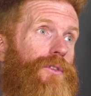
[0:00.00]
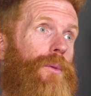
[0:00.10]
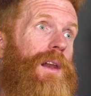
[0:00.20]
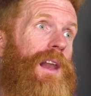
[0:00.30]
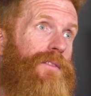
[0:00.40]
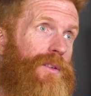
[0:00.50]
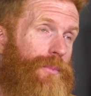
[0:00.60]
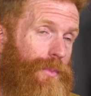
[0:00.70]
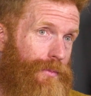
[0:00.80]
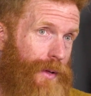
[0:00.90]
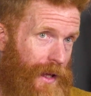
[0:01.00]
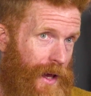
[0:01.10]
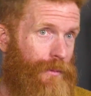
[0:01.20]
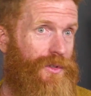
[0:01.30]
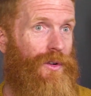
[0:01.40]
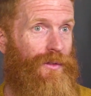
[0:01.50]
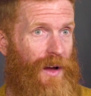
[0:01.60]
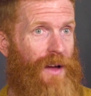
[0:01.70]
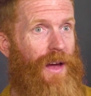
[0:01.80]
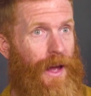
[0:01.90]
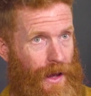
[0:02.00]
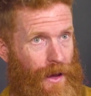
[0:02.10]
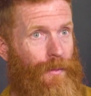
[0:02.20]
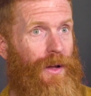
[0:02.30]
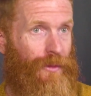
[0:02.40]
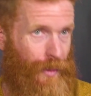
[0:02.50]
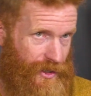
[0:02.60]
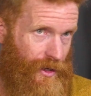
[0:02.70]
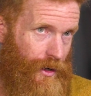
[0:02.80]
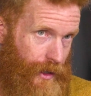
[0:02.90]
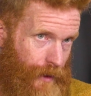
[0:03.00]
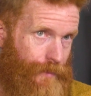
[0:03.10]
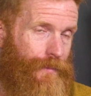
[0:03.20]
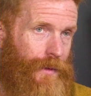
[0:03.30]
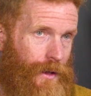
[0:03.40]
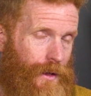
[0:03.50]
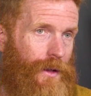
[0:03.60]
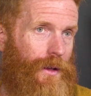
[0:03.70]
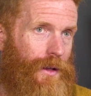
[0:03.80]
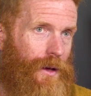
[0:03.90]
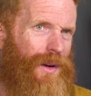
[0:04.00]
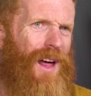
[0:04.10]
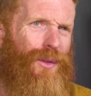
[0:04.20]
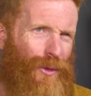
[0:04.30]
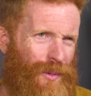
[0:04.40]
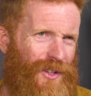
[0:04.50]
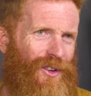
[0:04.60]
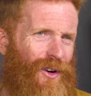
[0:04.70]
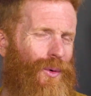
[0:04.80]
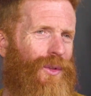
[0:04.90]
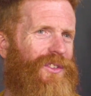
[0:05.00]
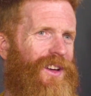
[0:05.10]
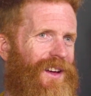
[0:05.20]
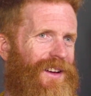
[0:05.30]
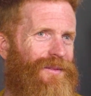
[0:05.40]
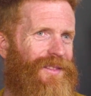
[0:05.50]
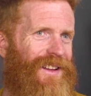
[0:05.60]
From 11 p.m. till 5 a.m. it's pitch dark, yeah. Yeah, but I thought it was pitch dark all the time.